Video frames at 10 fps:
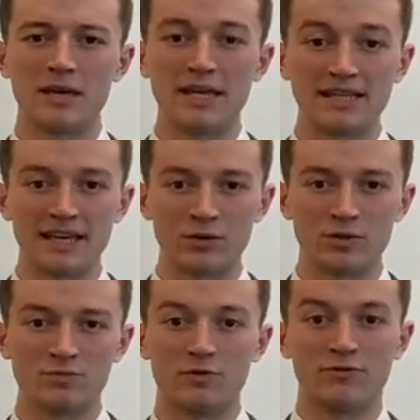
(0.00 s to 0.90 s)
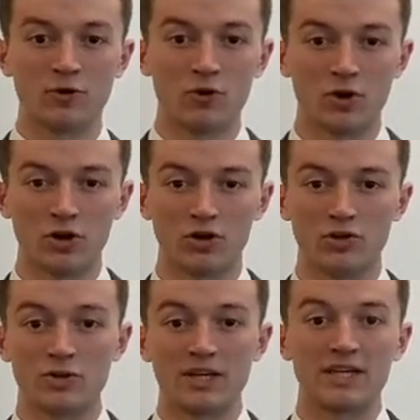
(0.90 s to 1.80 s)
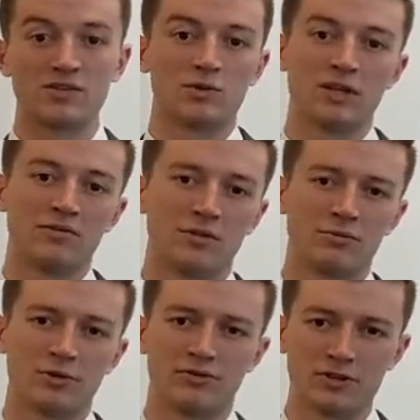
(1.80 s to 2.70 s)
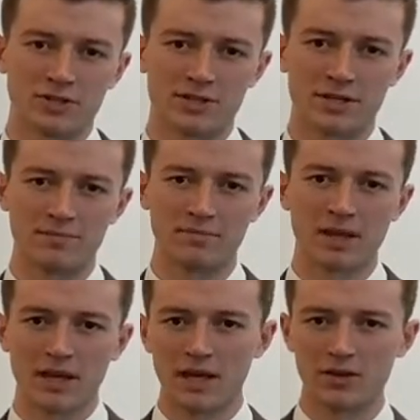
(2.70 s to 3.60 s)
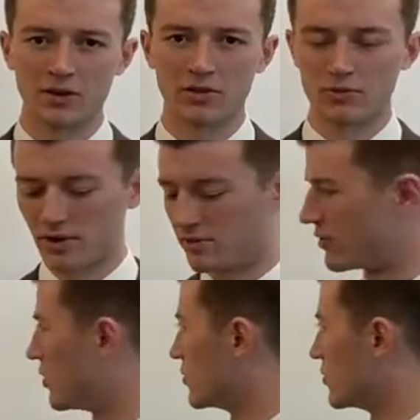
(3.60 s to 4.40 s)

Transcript: in language before you can get to a level of proficiency. And there are three of